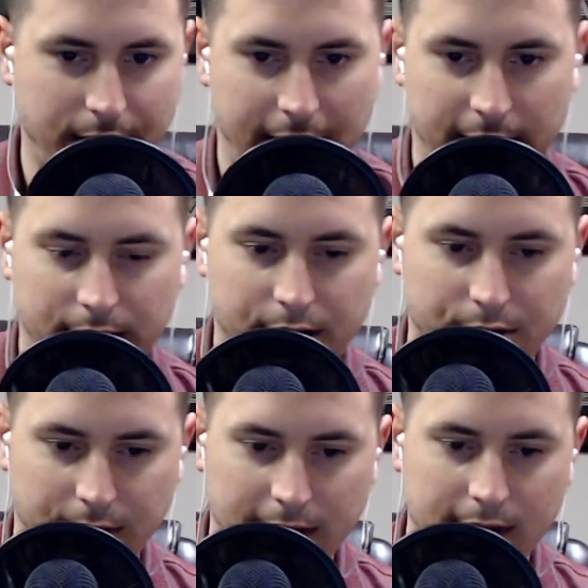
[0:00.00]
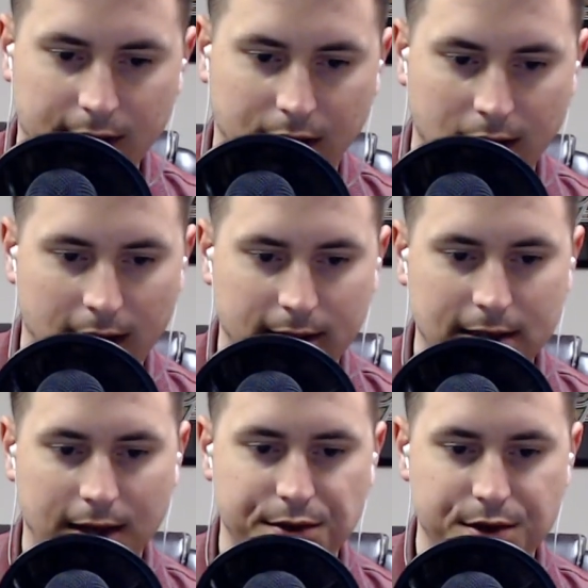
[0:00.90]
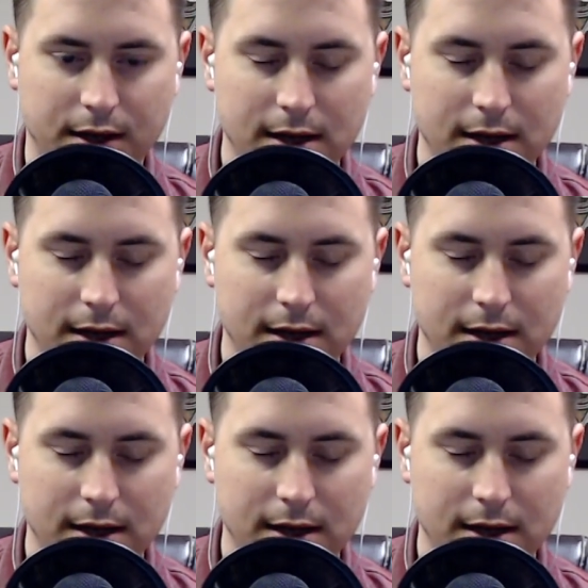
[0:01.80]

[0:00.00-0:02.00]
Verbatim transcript: and you really need the context.